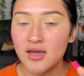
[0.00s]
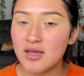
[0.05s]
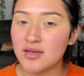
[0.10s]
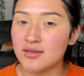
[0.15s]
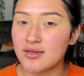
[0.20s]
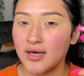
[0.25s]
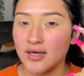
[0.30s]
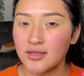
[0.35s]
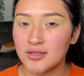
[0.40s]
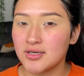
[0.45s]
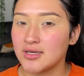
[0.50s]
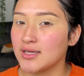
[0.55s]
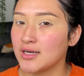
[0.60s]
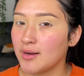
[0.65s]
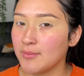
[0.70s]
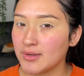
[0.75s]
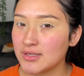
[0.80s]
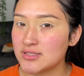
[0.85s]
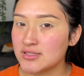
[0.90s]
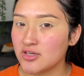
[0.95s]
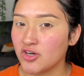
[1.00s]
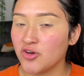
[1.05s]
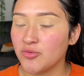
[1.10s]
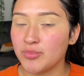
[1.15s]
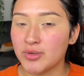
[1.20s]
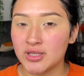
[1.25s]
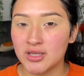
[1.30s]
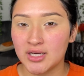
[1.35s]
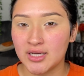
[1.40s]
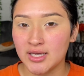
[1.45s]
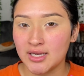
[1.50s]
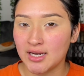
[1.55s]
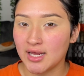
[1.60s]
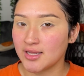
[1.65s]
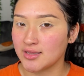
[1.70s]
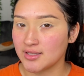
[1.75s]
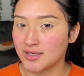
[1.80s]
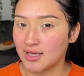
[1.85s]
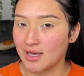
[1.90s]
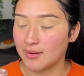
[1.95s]
not looking at myself but looking
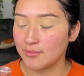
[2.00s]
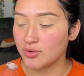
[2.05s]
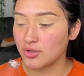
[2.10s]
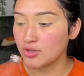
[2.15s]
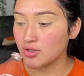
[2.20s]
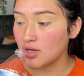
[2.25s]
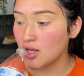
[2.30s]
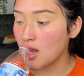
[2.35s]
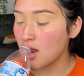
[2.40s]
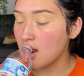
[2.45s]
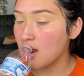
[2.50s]
at the camera.